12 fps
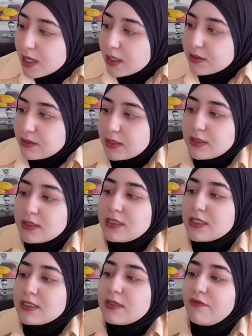It
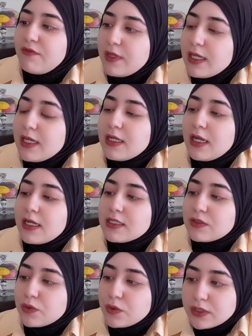says vegan and
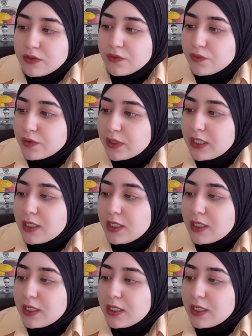it's cruelty free,